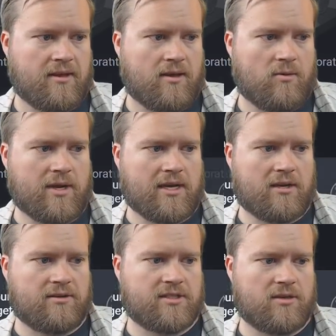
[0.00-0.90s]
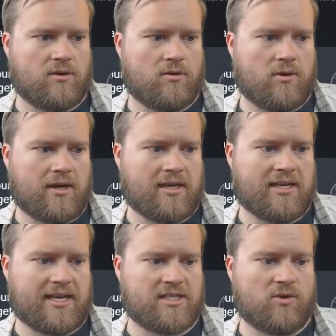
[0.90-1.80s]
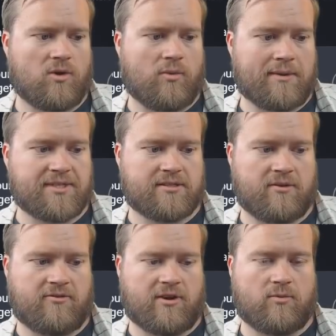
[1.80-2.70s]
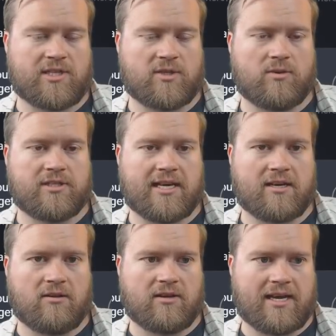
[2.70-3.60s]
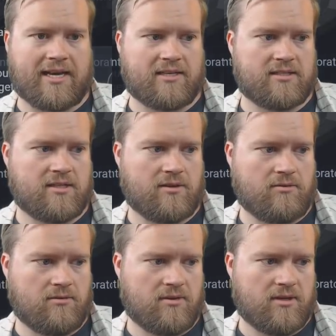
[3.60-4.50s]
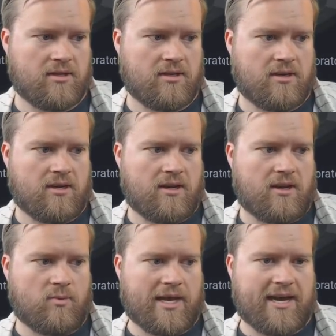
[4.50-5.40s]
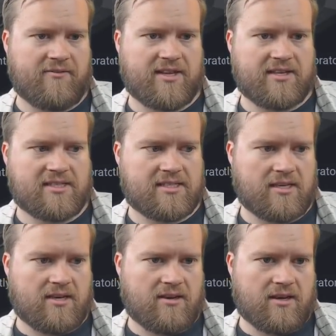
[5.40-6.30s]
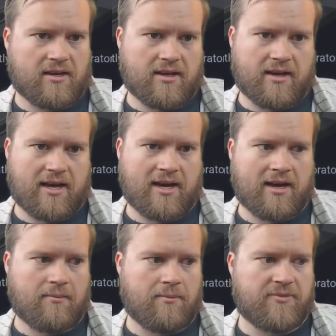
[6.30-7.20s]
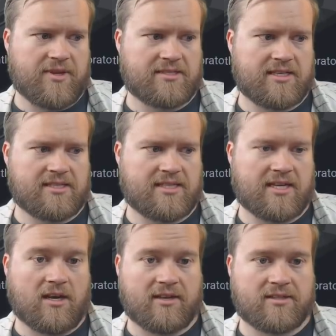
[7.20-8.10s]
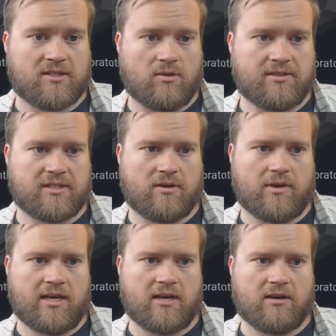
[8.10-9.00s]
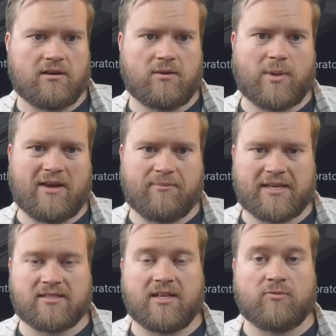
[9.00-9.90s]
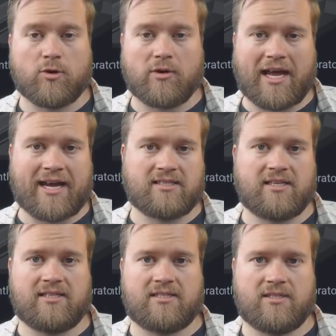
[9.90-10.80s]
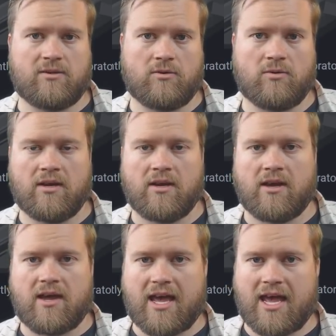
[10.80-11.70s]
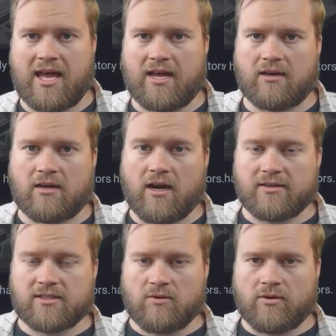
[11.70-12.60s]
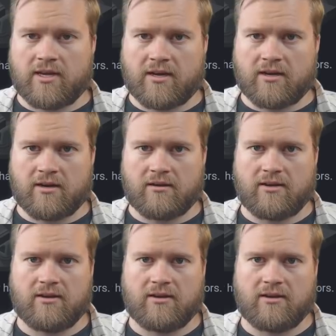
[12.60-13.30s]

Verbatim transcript: We can also connect to a web server, which we'll take a look at too. We have this Um, this is the console. So here we have basically root access to a console here,